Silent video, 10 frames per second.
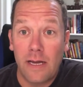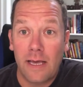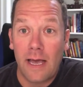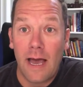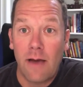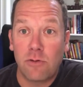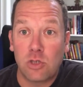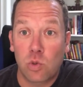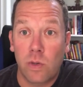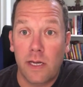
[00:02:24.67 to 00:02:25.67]
Like I would
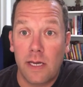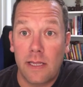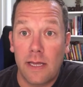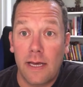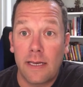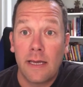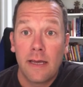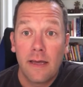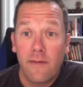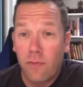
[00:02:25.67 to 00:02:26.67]
drink, and then
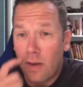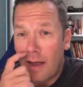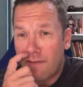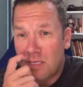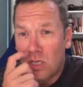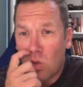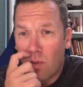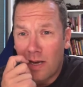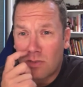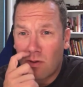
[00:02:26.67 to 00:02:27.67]
if I'm going to have 2, I
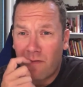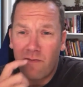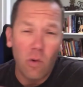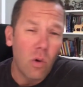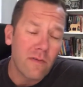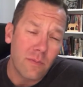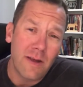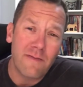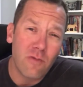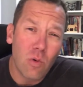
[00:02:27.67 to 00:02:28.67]
might as well have 4. If I'm going
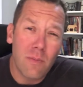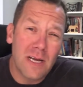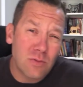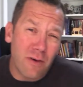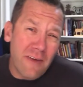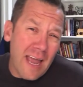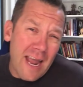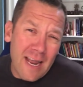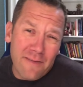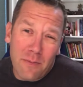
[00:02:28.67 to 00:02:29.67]
to have 4, I might as well have
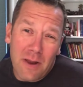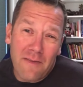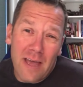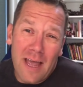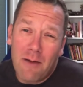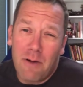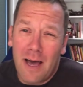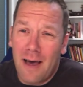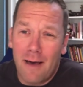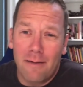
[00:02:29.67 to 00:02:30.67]
8. If I'm going to have 8,
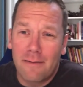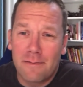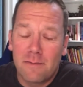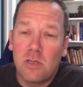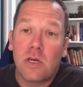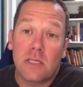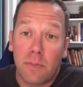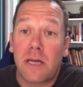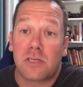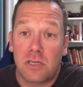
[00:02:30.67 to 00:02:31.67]
well, you get the
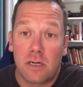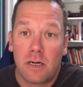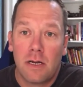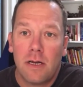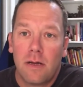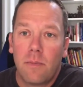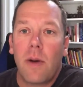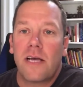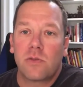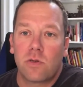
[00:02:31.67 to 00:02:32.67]
picture.
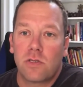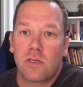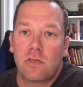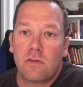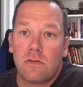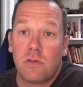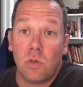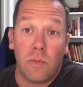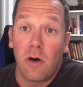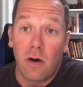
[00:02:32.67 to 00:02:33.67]
Might as well just do
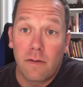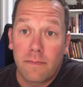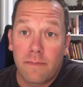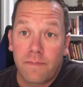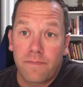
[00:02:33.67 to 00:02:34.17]
them all.